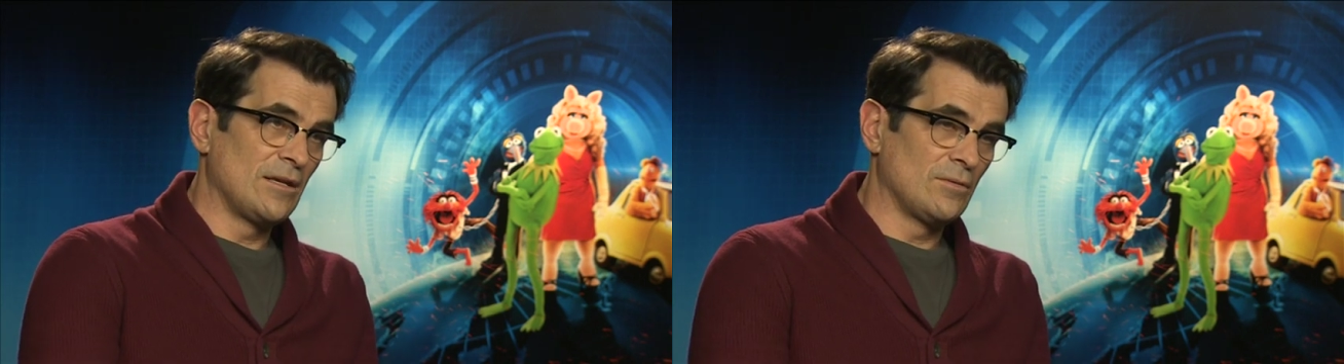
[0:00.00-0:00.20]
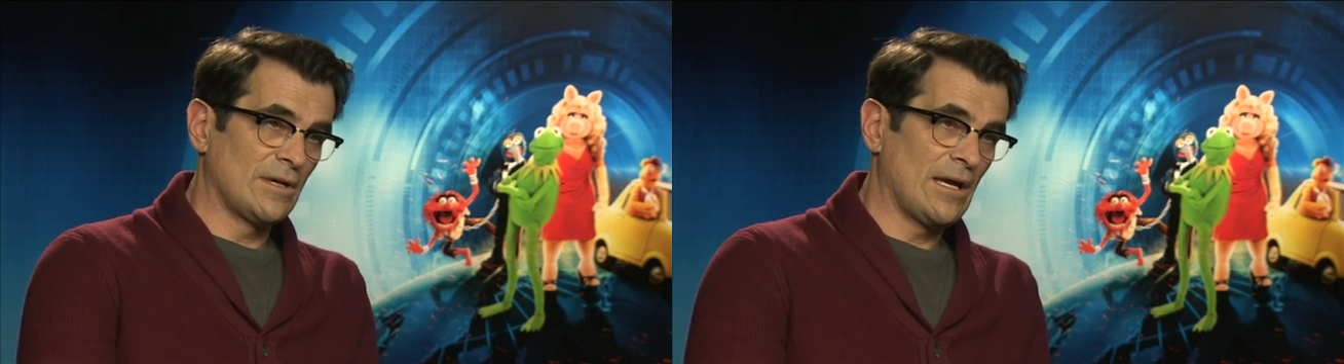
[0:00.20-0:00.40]

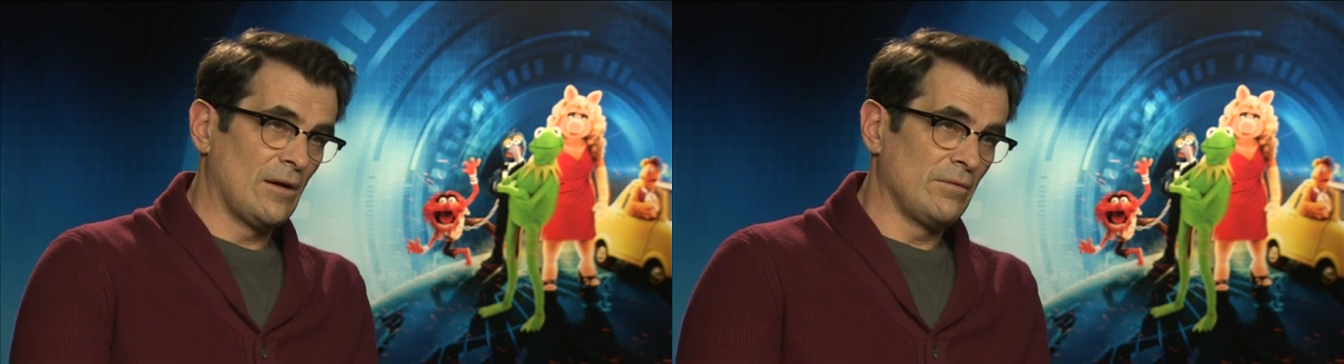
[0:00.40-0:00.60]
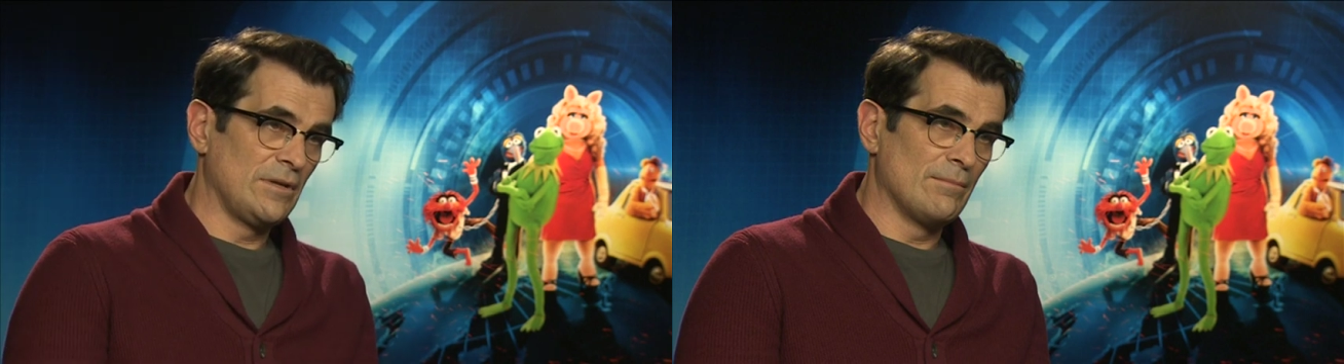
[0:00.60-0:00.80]
into
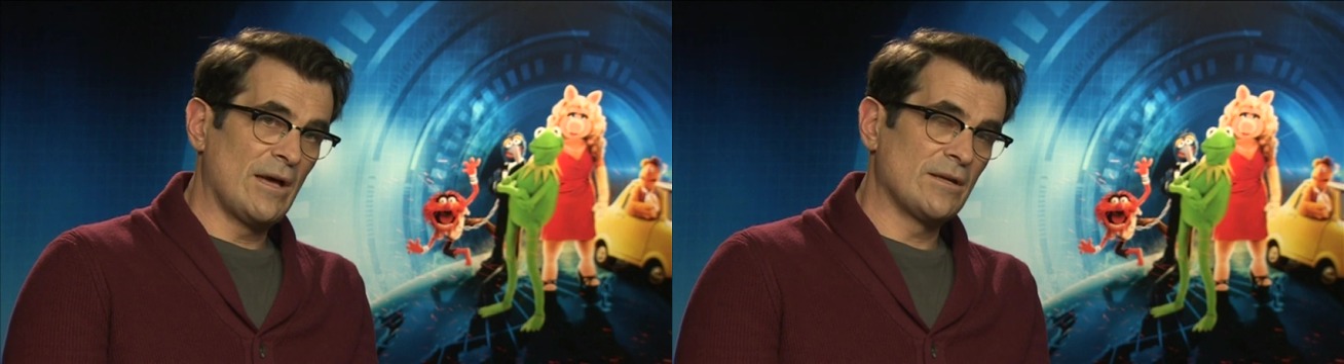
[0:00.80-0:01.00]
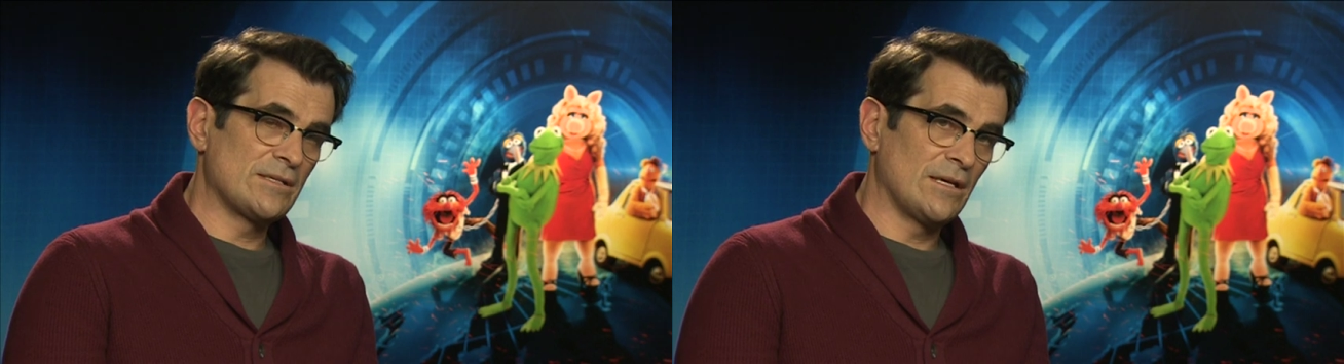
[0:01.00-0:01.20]
account the
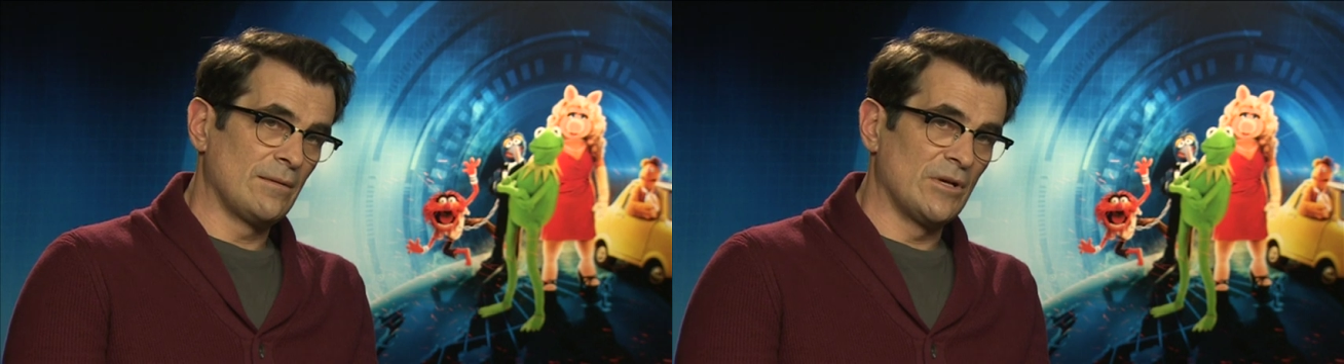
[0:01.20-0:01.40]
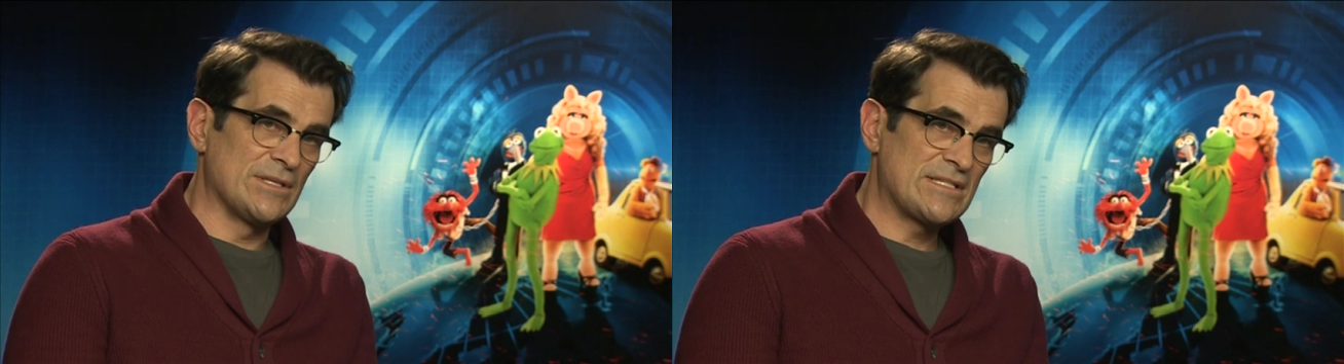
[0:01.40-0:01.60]
amount of
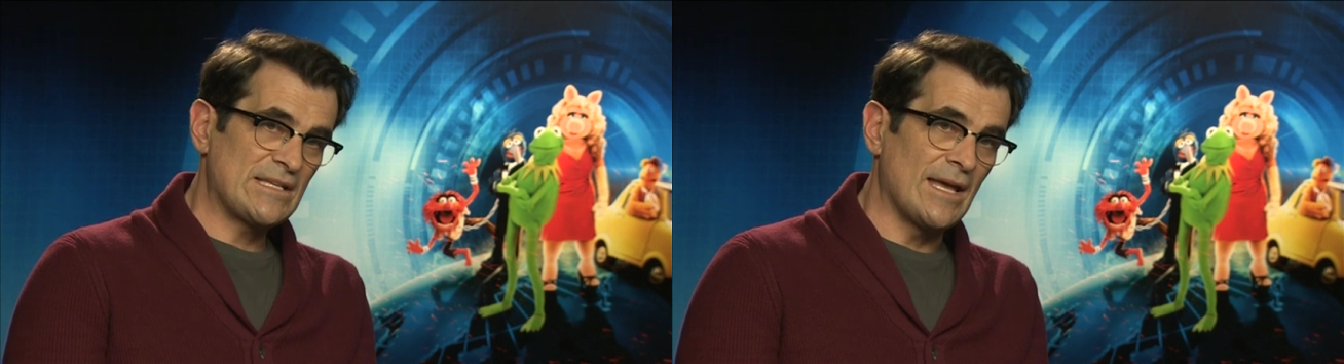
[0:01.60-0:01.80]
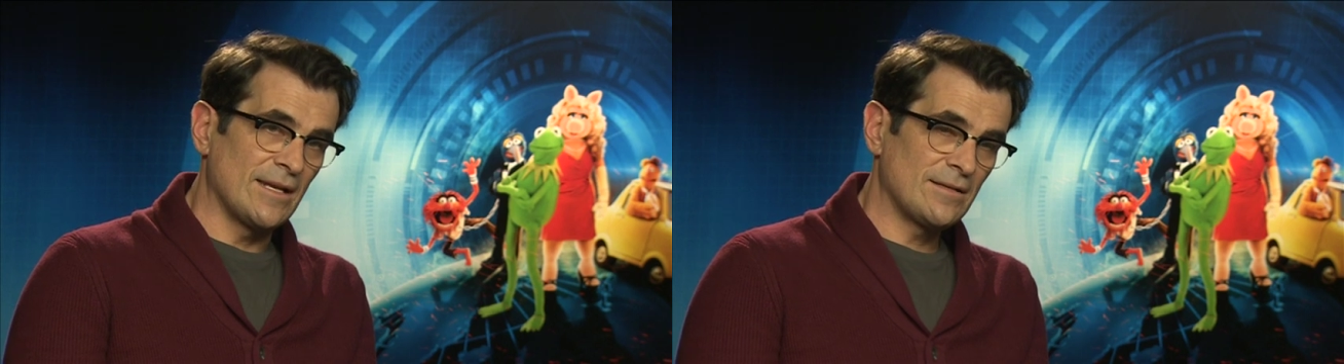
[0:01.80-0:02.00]
time on
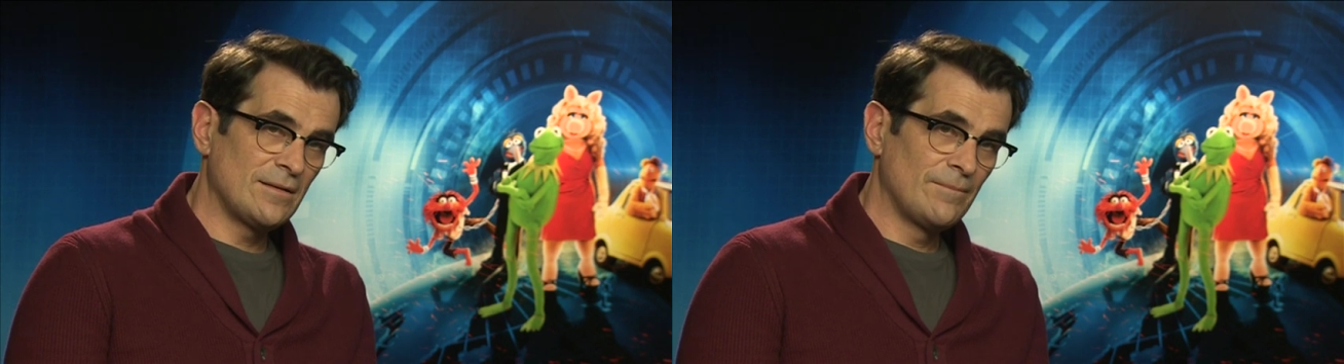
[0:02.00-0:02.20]
set.